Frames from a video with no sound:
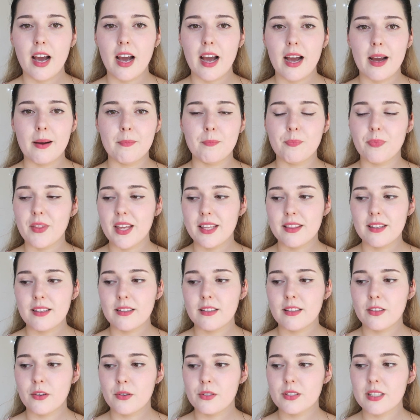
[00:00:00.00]
I think
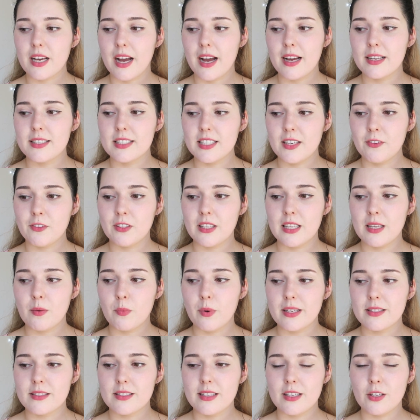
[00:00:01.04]
that those are definitely
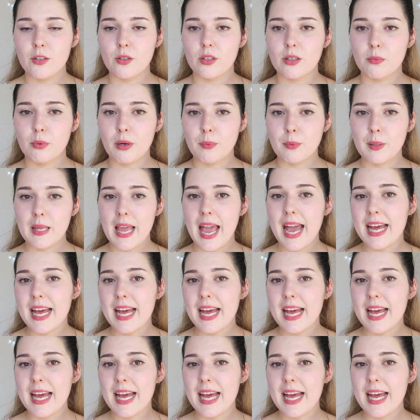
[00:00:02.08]
ones that you could probably